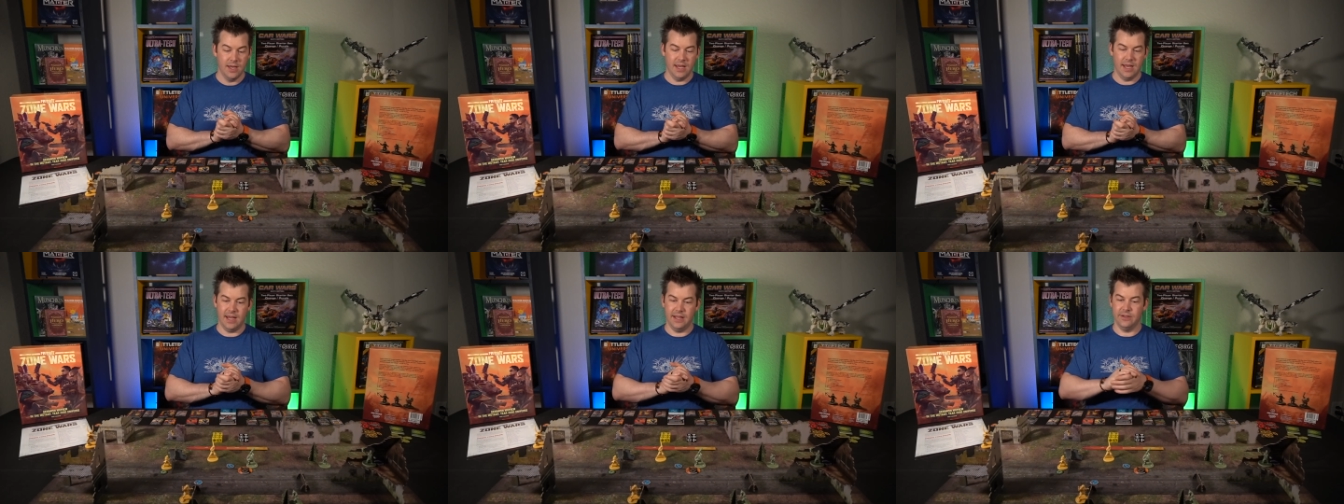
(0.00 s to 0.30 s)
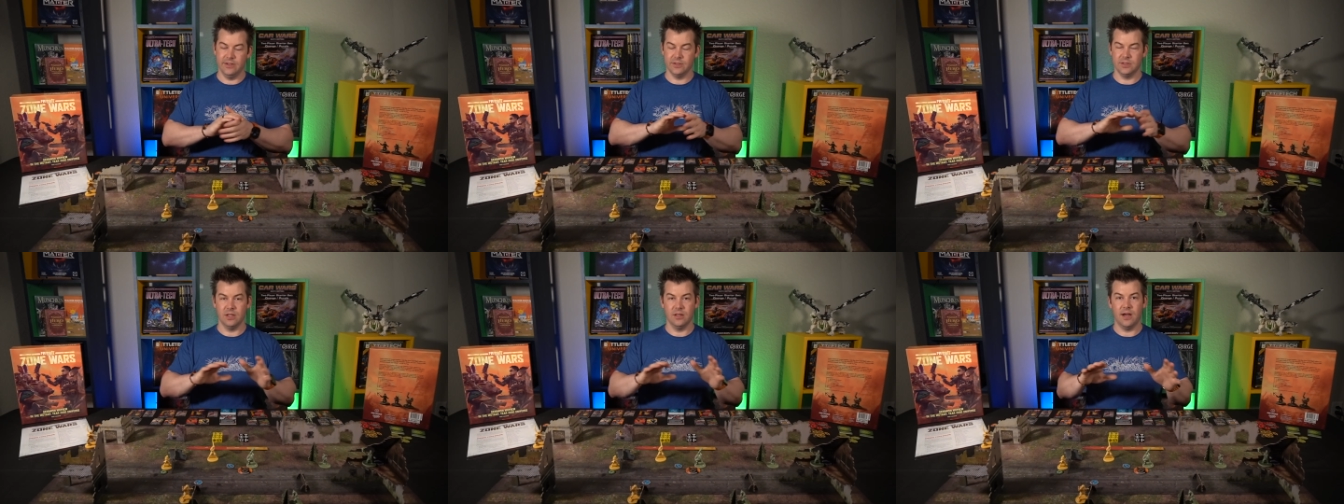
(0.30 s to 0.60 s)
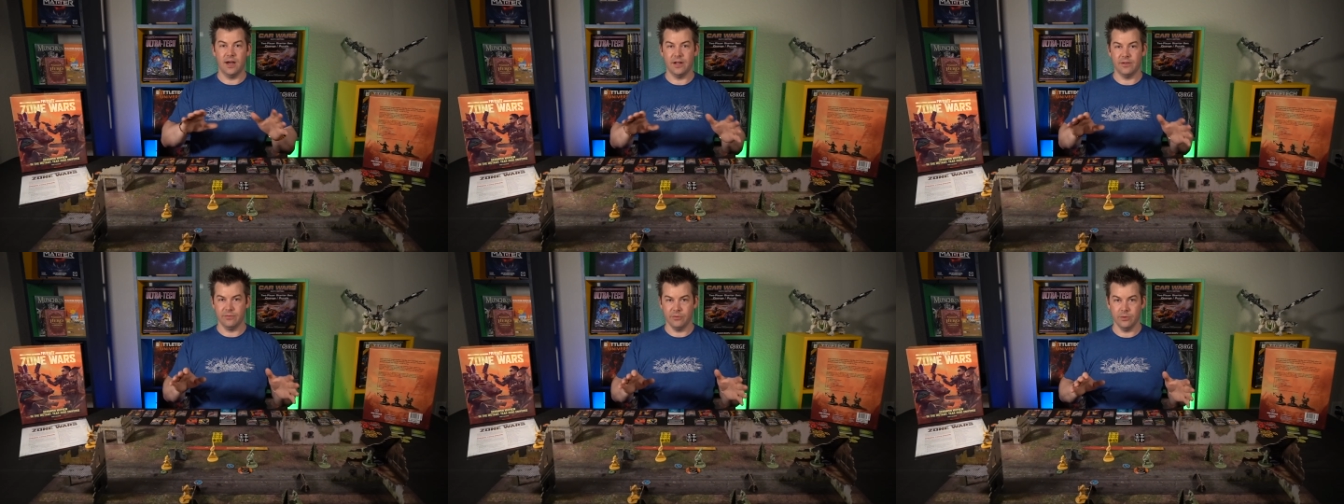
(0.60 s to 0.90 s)
and there's a
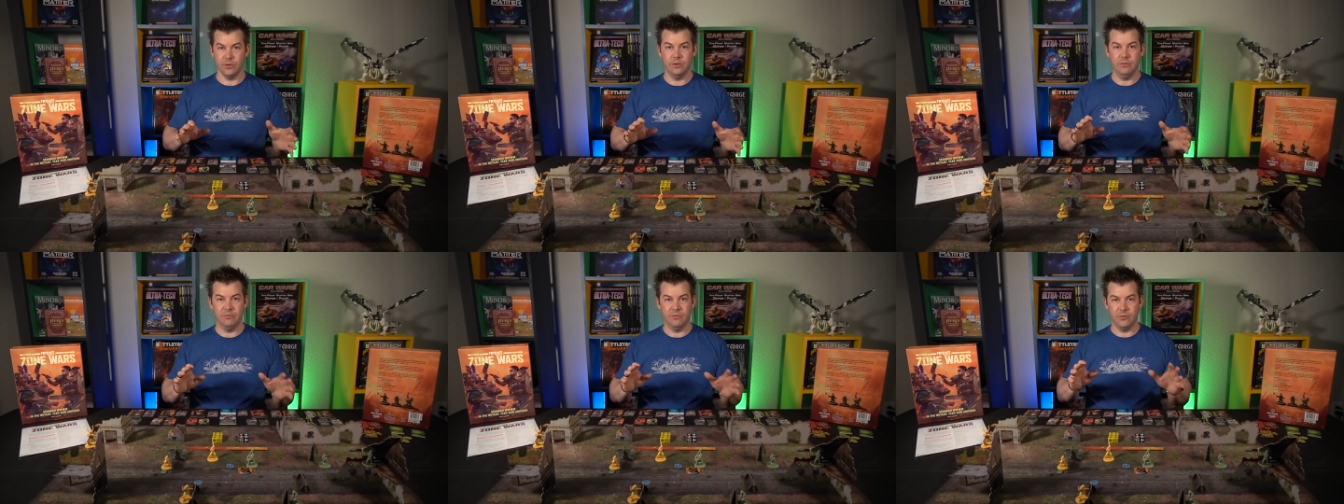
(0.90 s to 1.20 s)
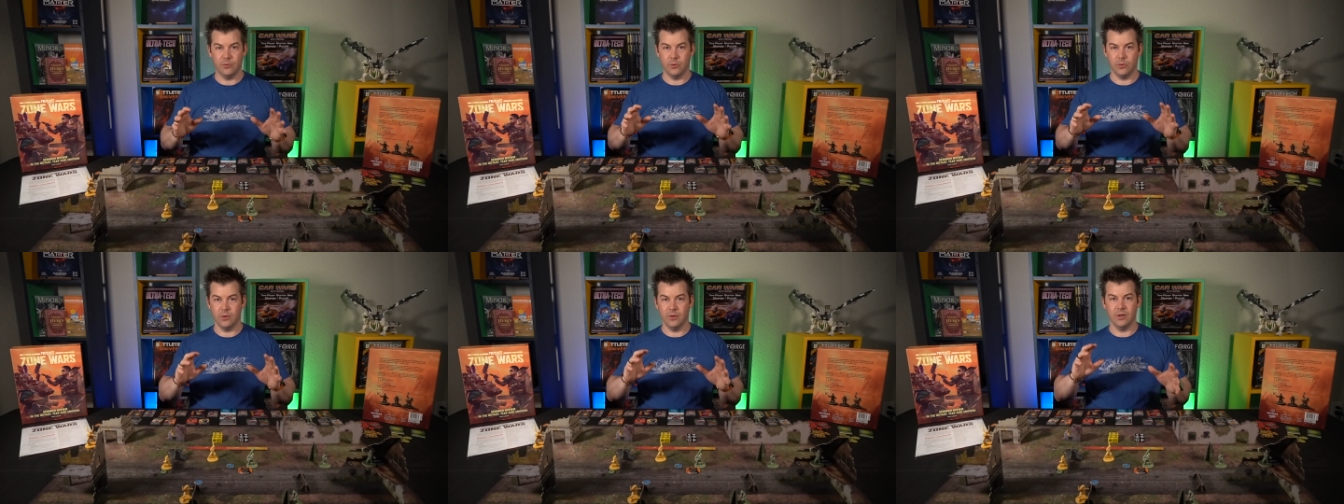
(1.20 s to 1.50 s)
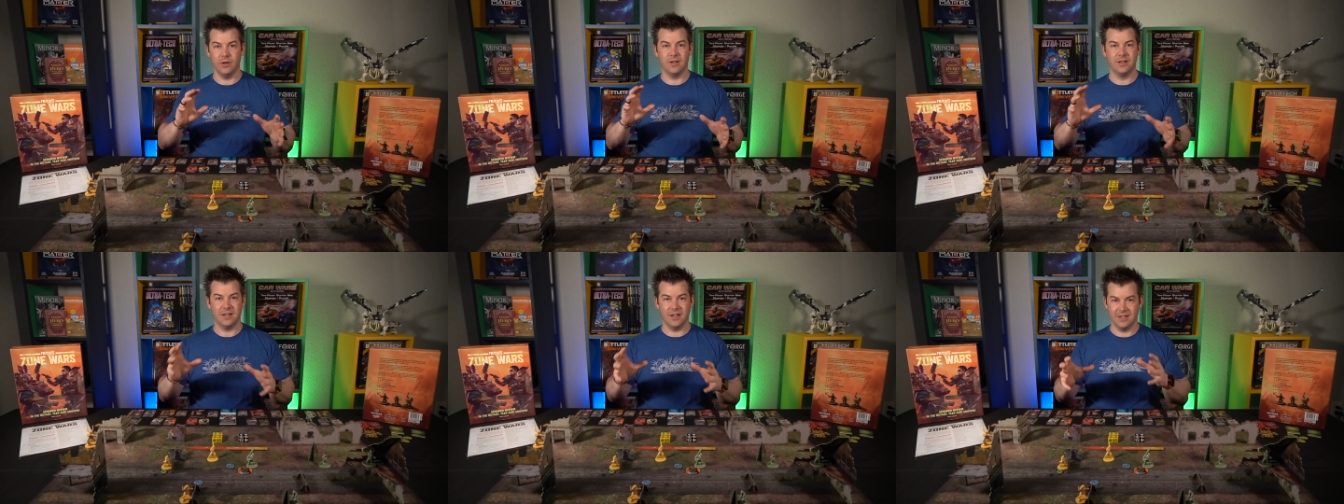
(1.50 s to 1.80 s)
lot of room
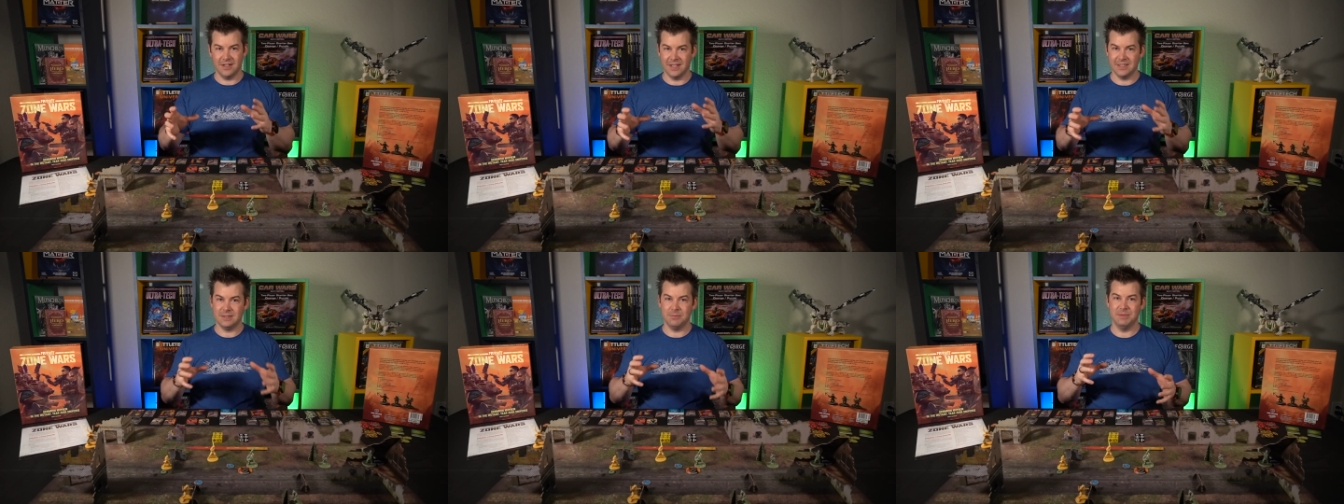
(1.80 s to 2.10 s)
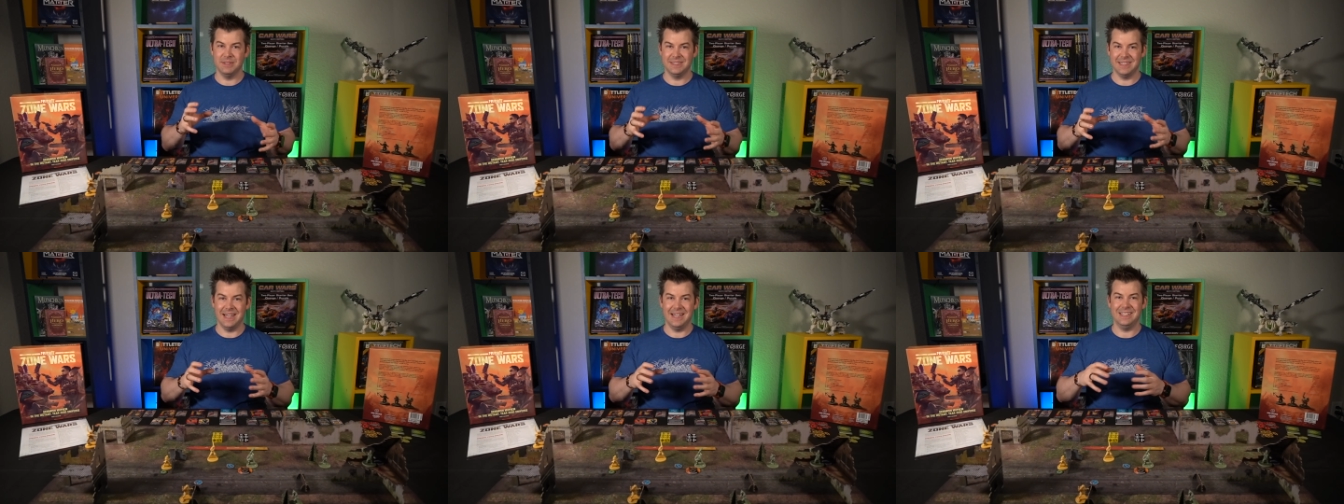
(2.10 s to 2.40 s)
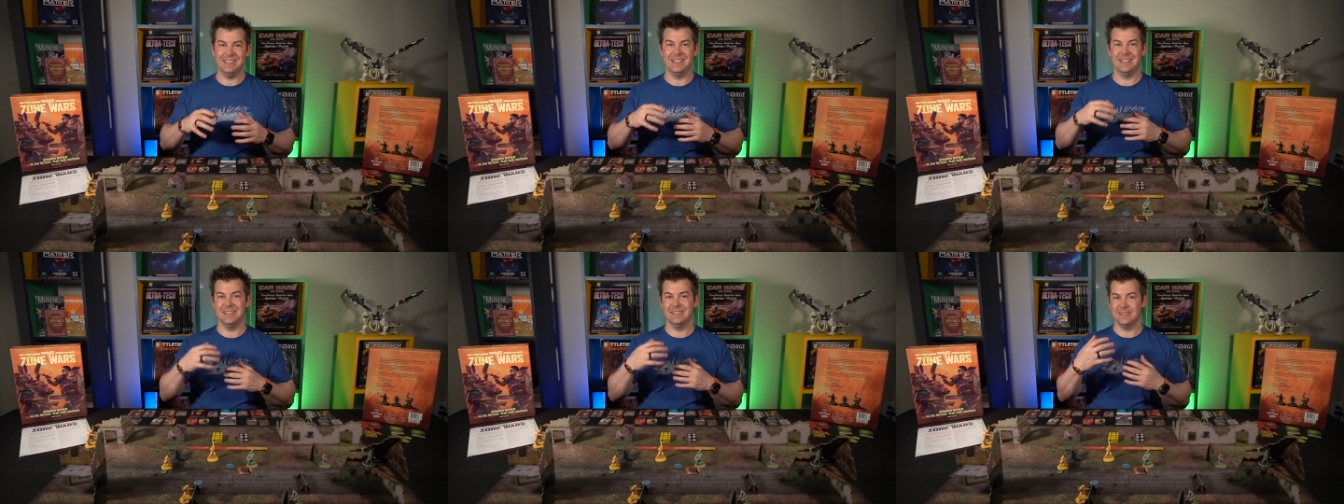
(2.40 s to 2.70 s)
for
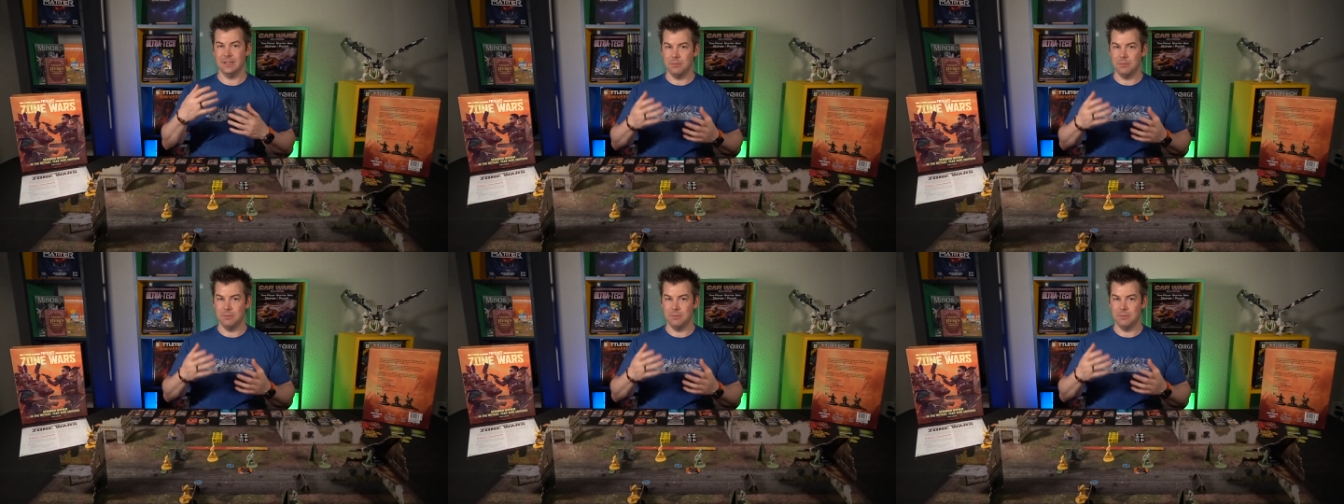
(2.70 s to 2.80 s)
customization,